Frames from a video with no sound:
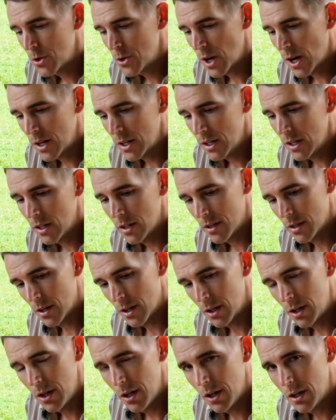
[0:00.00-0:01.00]
try to get
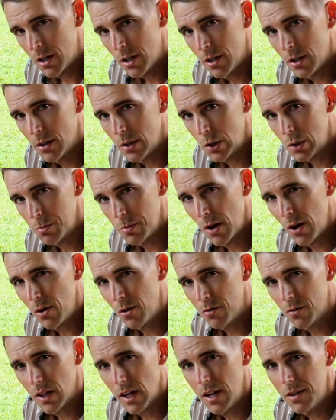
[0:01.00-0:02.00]
a good
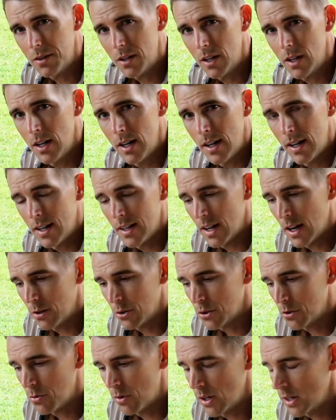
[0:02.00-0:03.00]
smoke flavor
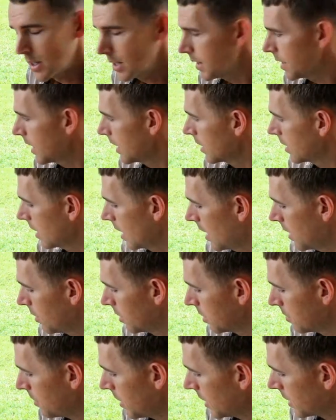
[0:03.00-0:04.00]
that was one of the things that I
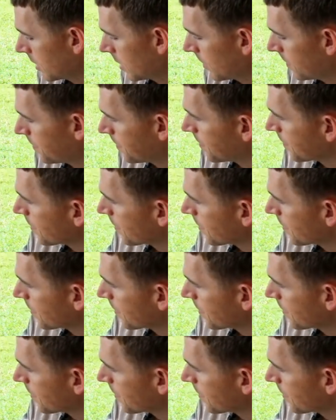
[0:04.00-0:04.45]
was missing